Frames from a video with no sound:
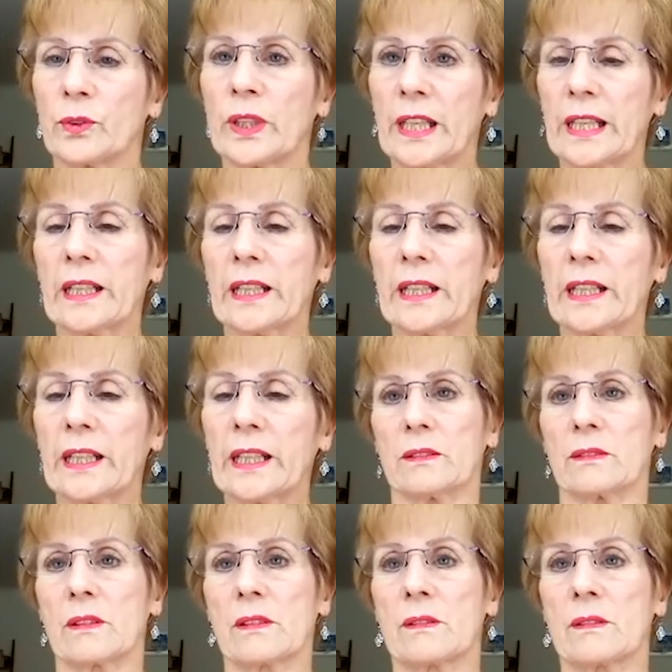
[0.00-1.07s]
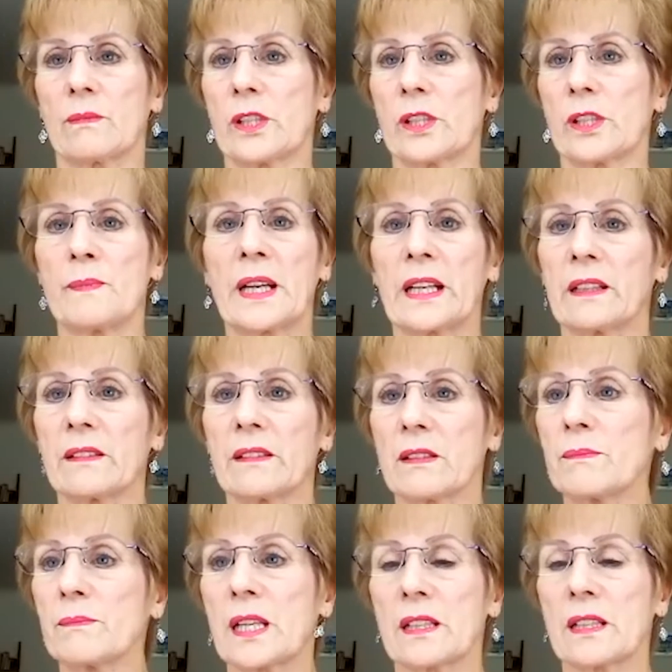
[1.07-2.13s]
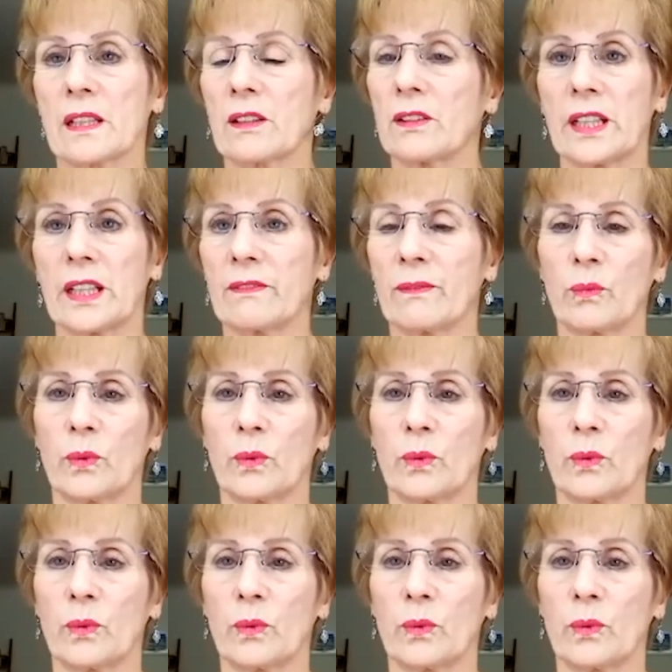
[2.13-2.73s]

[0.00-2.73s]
heels, which meant sometimes I couldn't even